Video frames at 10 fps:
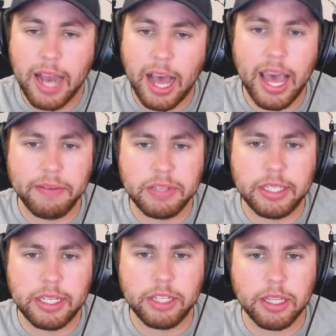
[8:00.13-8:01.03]
not having
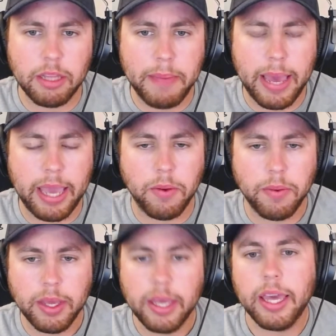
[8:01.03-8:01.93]
DJ LeMahieu
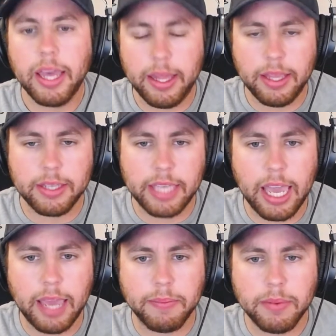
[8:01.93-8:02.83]
in this
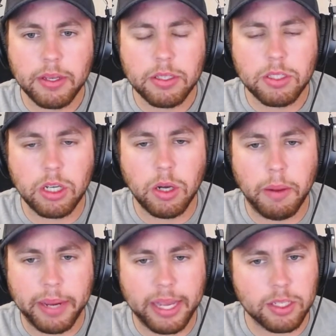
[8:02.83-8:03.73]
game to go
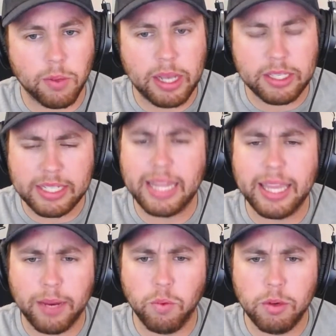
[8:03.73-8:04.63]
up against the Red Sox, I
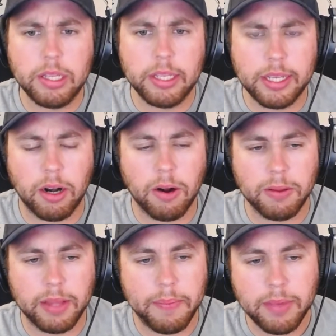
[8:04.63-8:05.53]
think it really did
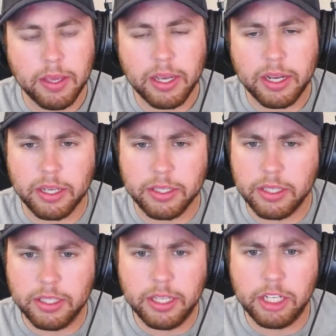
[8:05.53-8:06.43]
hurt them because
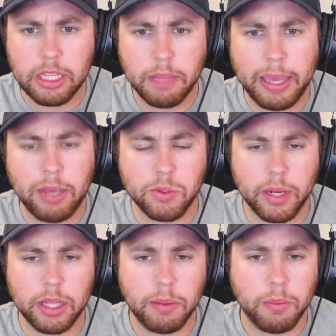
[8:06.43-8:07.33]
DJ LeMahieu is
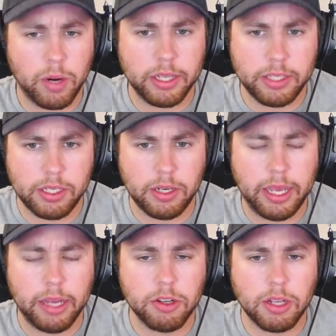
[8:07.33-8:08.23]
one of their more consistent
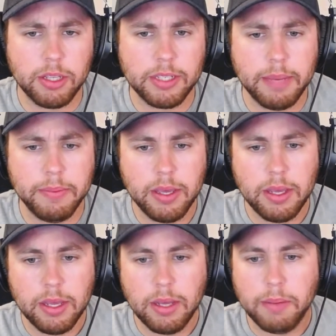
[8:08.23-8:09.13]
hitters on this team.
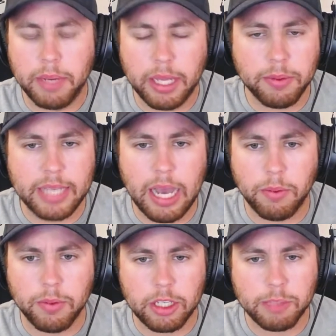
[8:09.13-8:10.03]
But he was
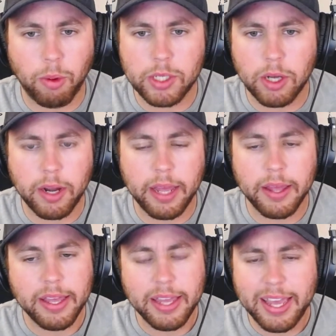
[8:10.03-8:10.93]
out with a sports hernia.
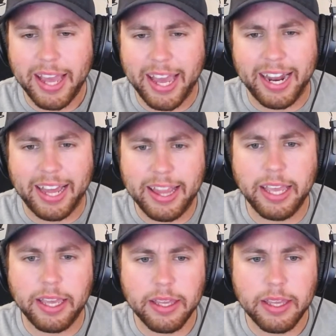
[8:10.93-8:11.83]
And I
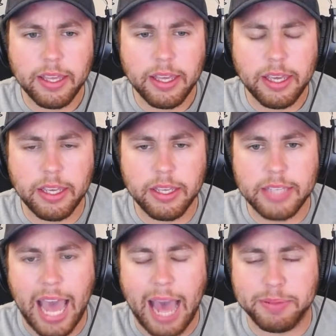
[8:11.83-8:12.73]
think his
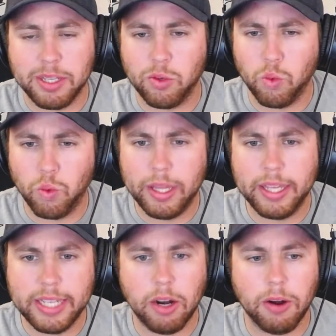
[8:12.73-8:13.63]
absence really
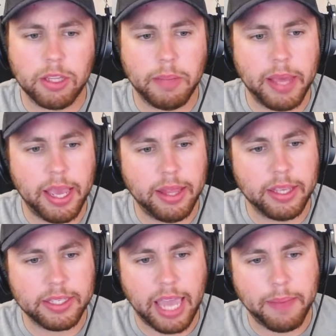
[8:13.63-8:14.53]
did hurt them in
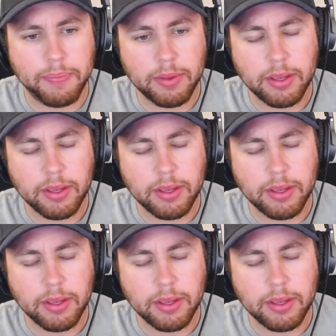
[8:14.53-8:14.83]
this game.